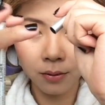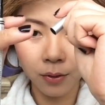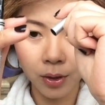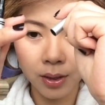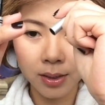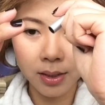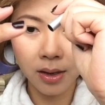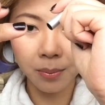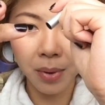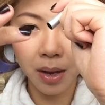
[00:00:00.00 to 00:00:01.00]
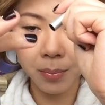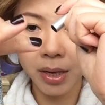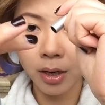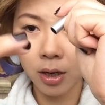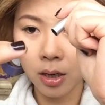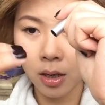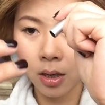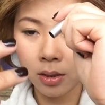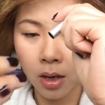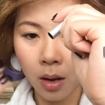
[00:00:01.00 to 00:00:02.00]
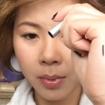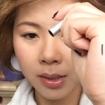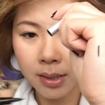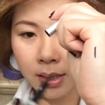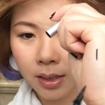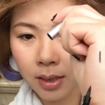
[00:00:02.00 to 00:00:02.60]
For You to See, by Peter Thomas.